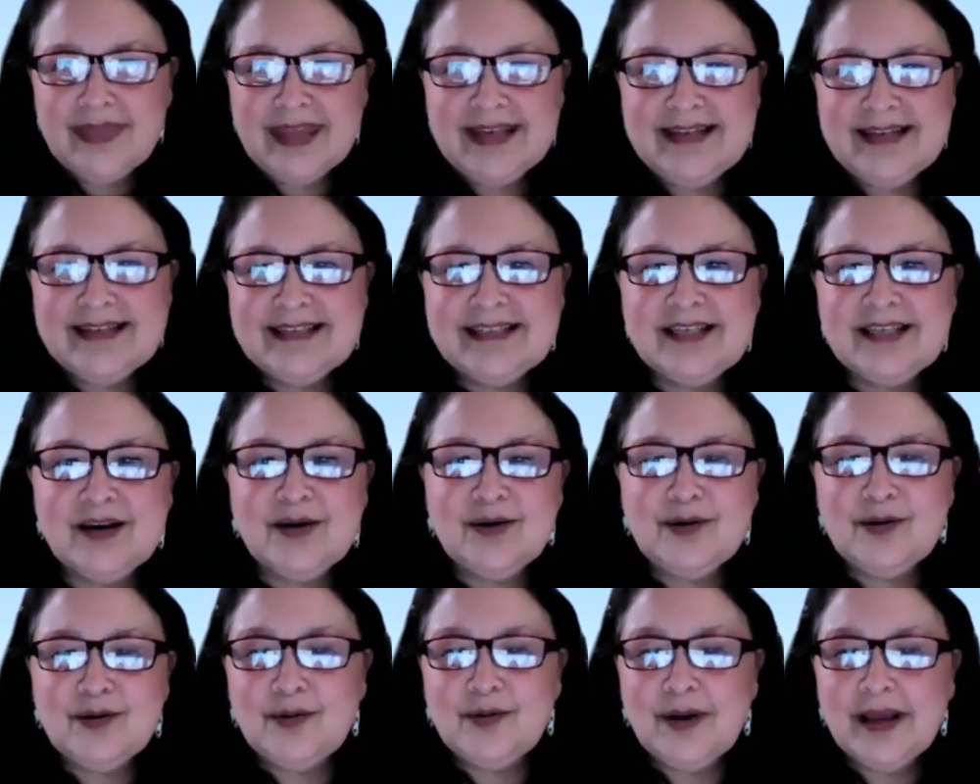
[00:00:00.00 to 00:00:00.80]

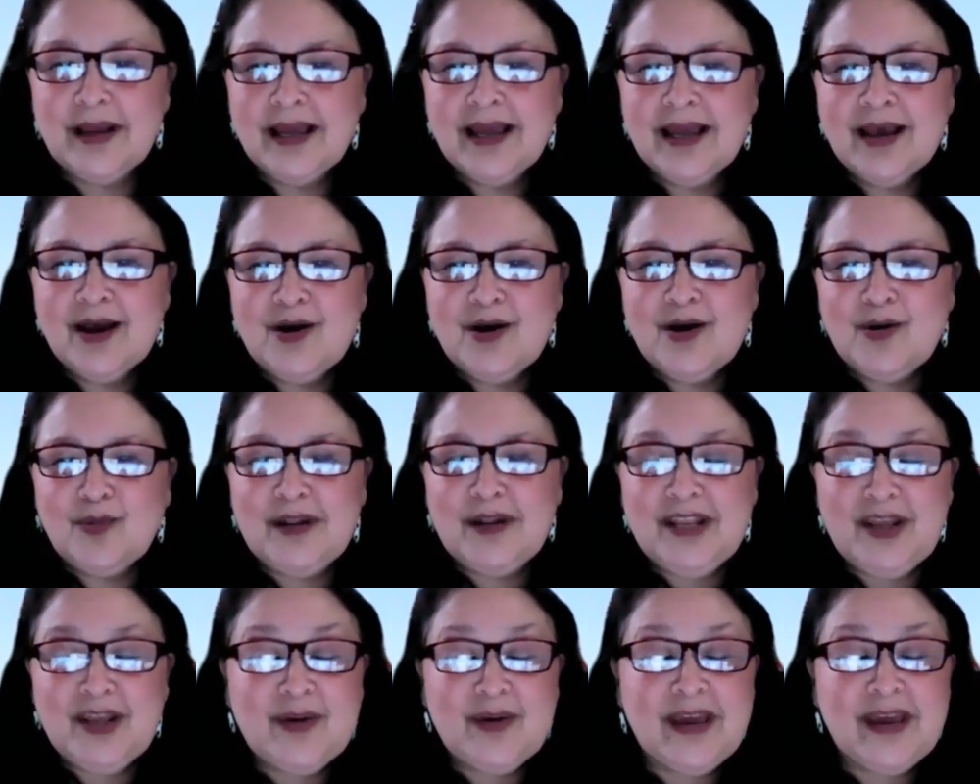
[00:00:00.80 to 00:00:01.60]
So
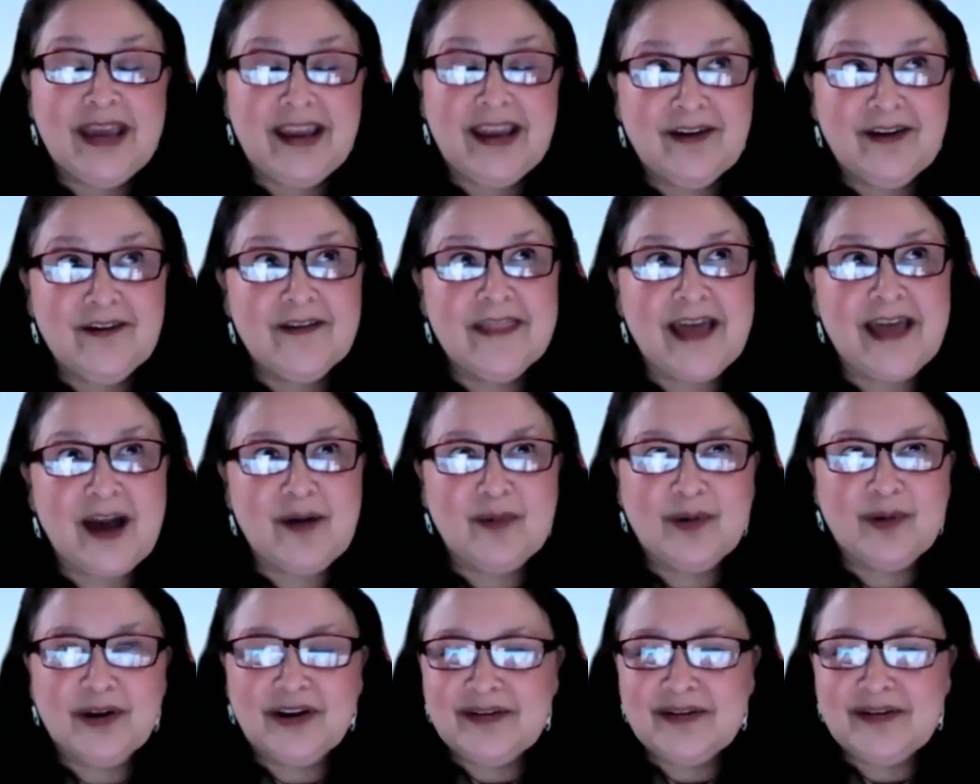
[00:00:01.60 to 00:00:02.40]
when you hear that
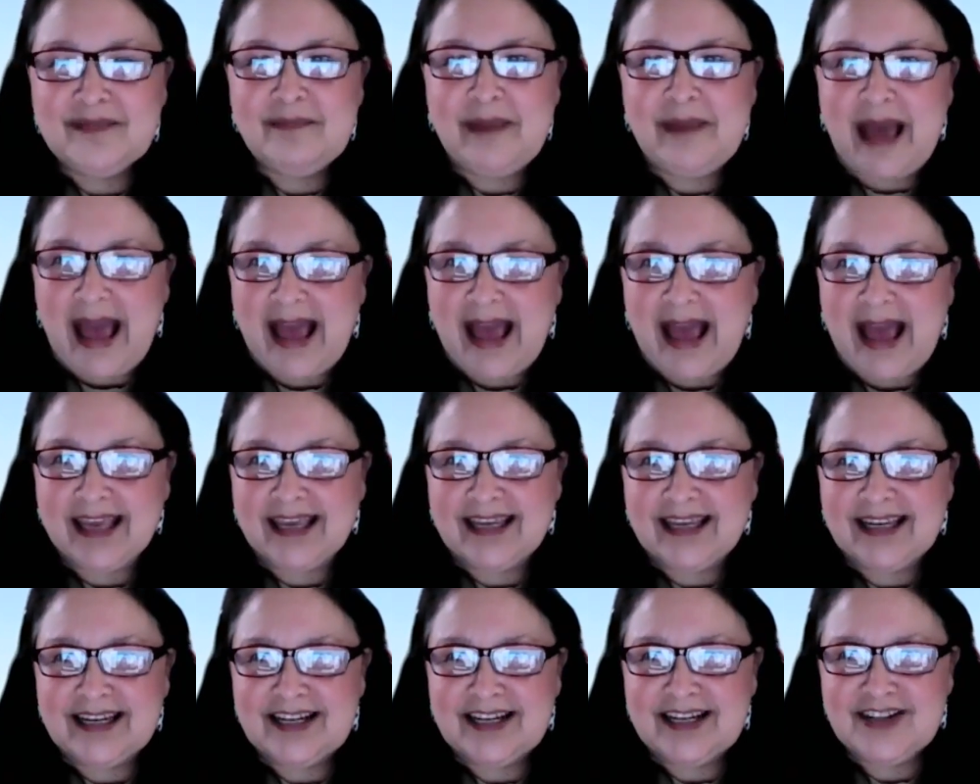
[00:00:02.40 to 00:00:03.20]
word
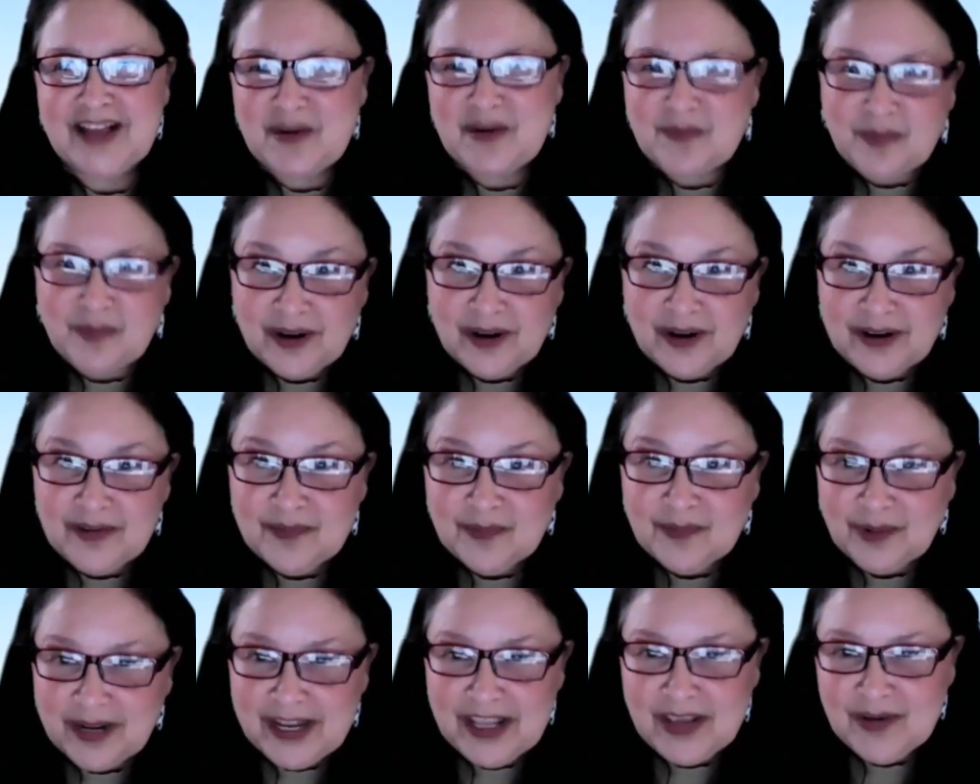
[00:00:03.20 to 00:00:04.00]
baggage, like
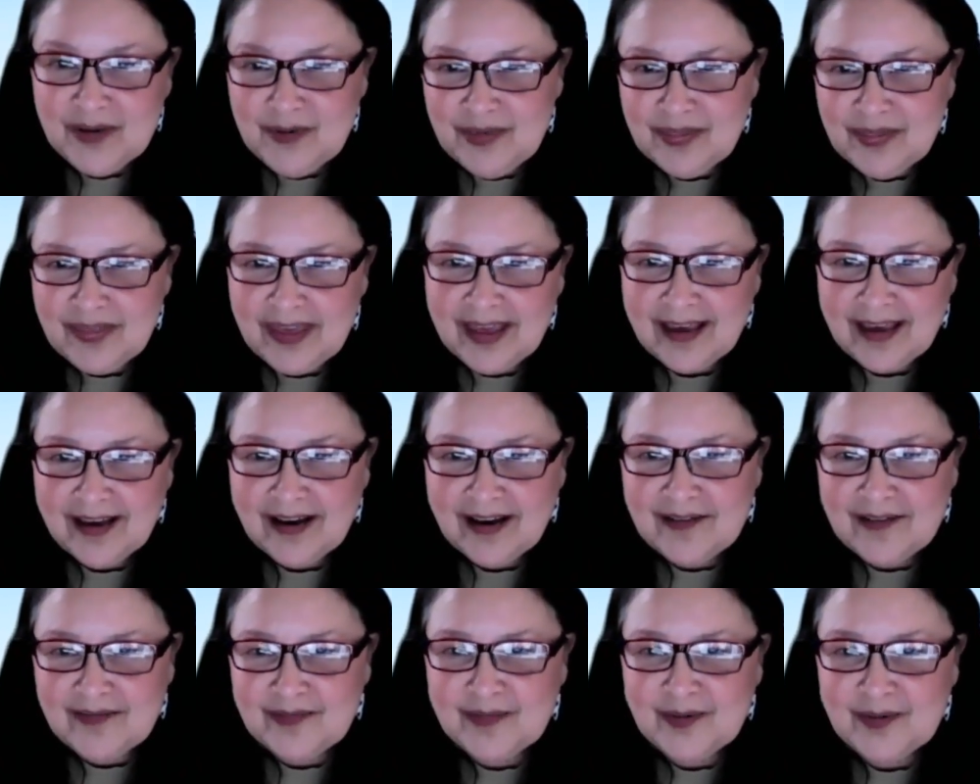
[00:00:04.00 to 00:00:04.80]
what do you think
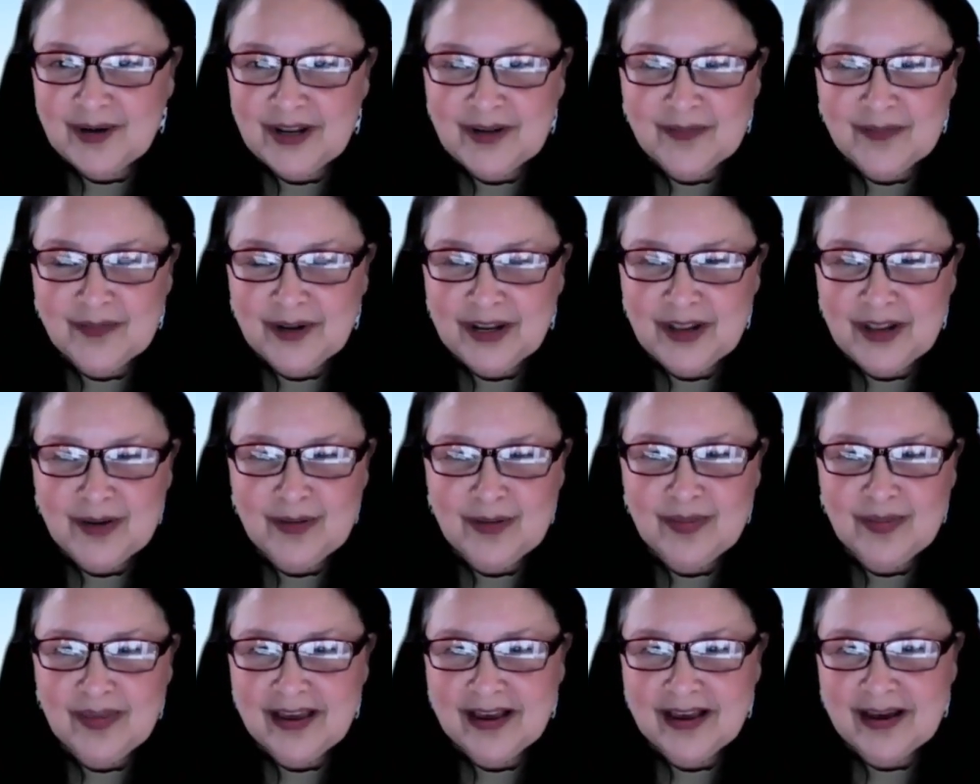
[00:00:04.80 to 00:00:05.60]
of? What do you
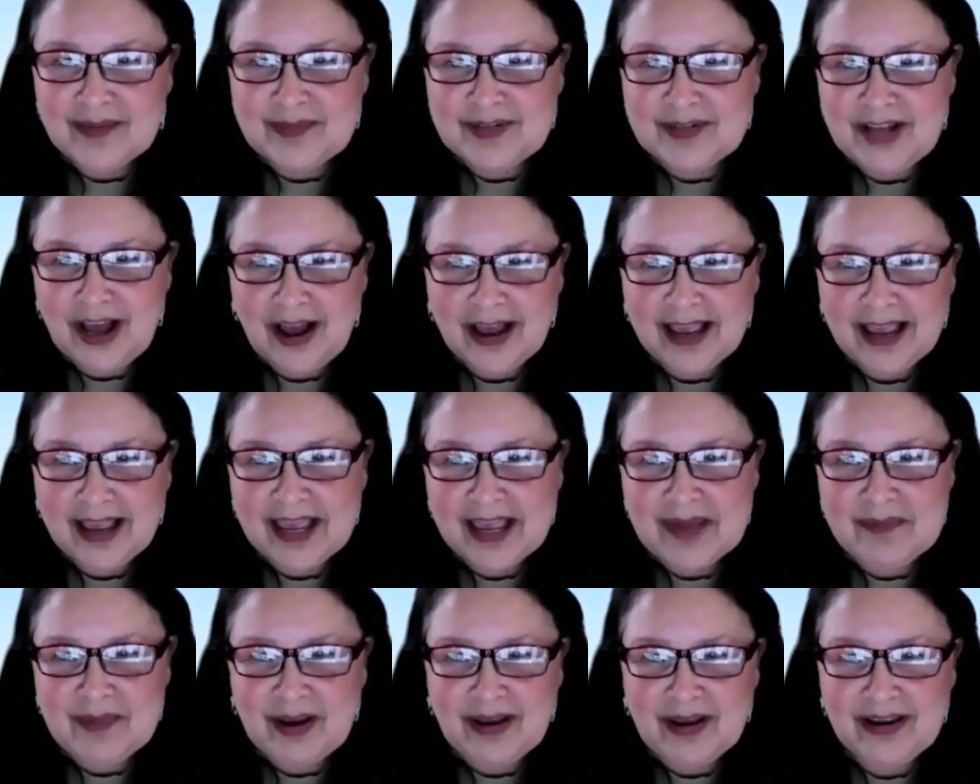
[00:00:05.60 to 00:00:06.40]
think I'm talking
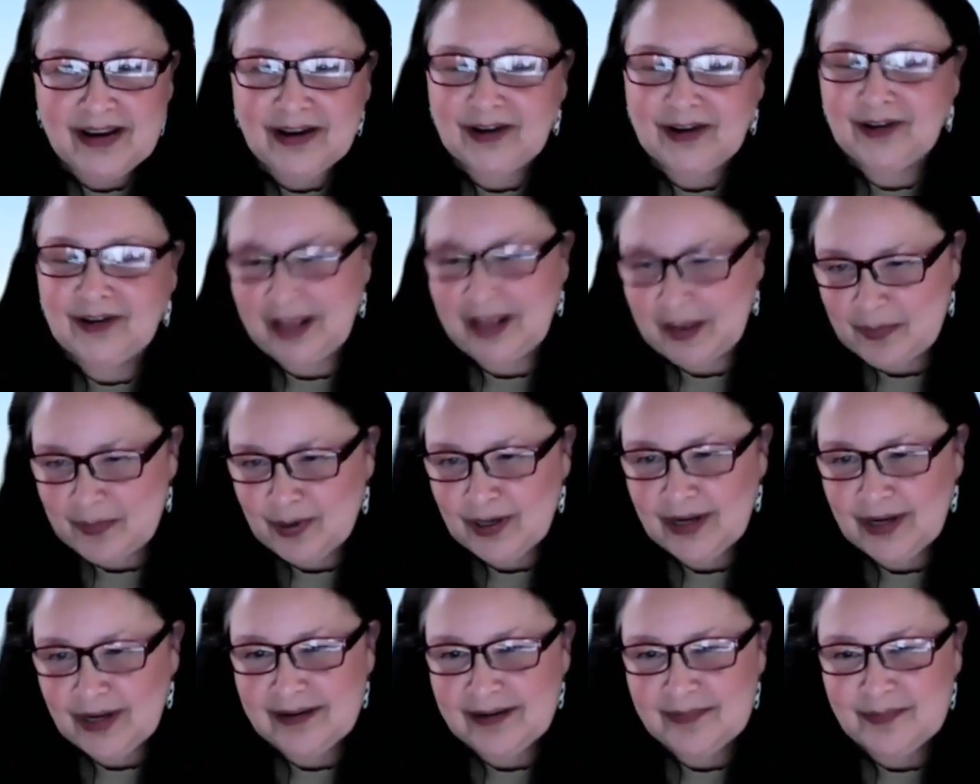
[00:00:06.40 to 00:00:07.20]
about here? Like
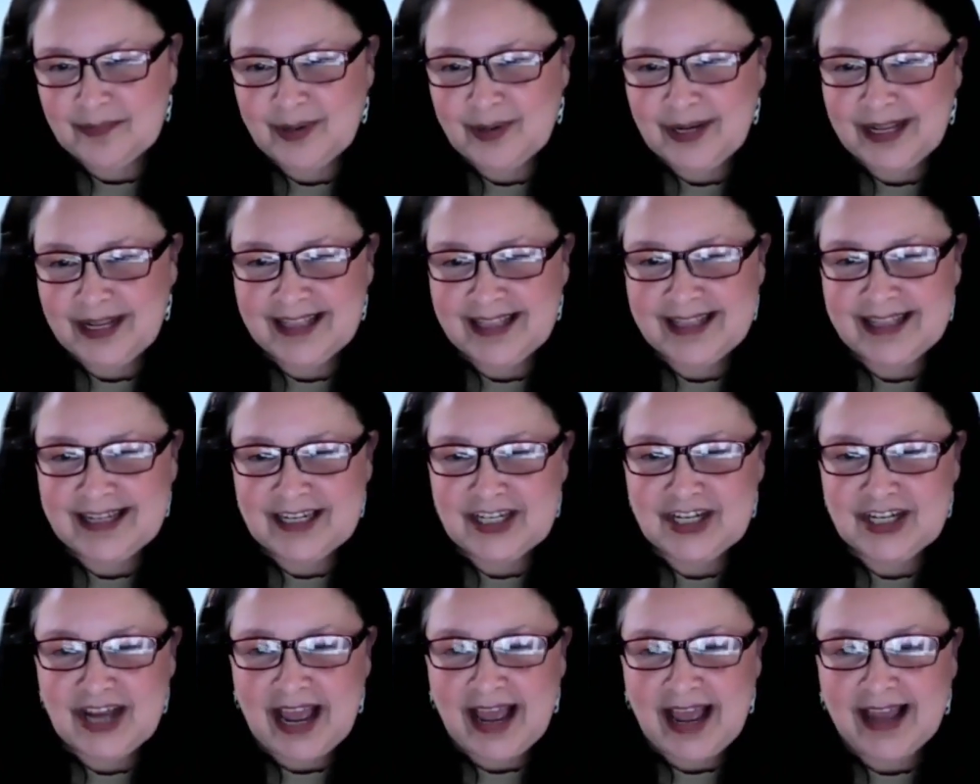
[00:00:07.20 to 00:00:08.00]
put it in the
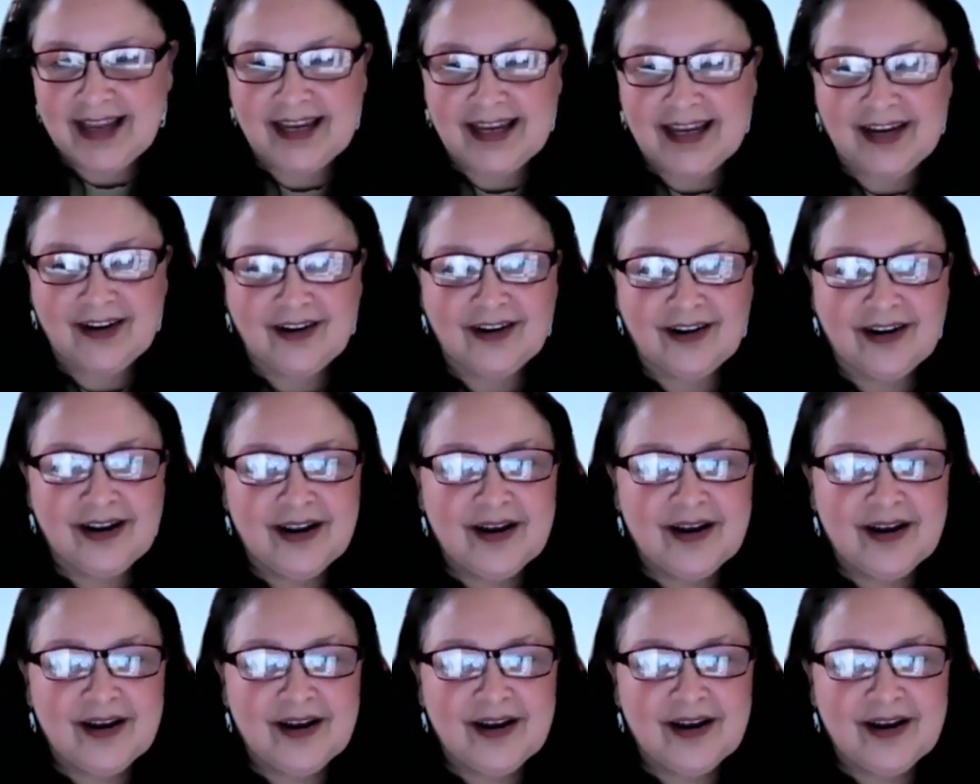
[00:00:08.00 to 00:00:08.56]
chat here.